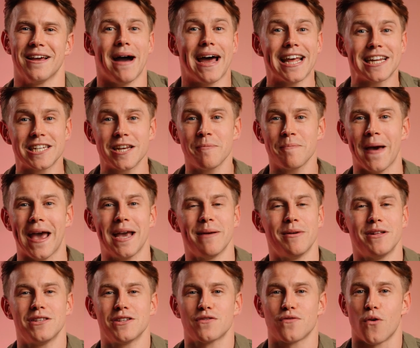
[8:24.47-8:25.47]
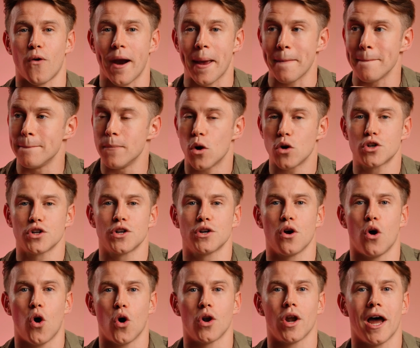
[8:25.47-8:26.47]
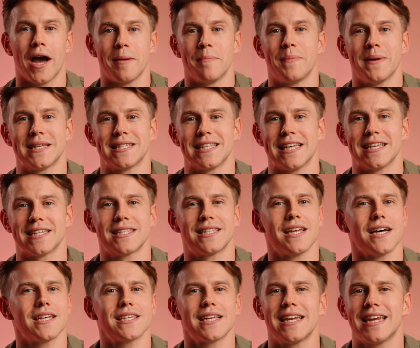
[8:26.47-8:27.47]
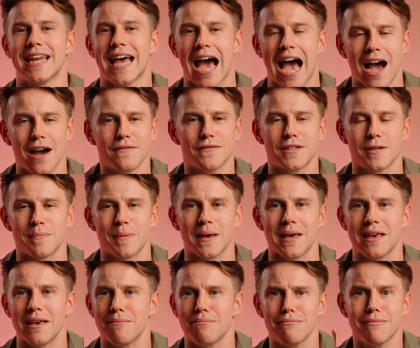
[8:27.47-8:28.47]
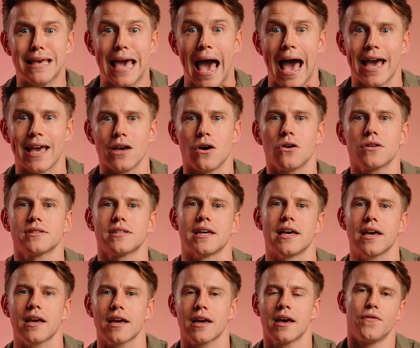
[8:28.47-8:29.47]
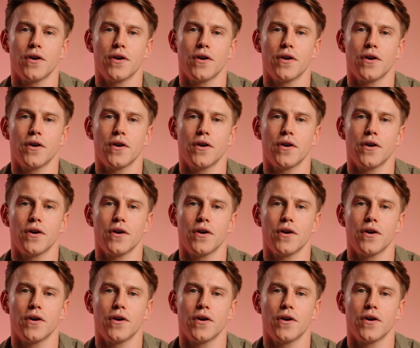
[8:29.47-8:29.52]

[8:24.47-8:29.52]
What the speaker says: Managing payments for a modern online business doesn't have to be chaotic.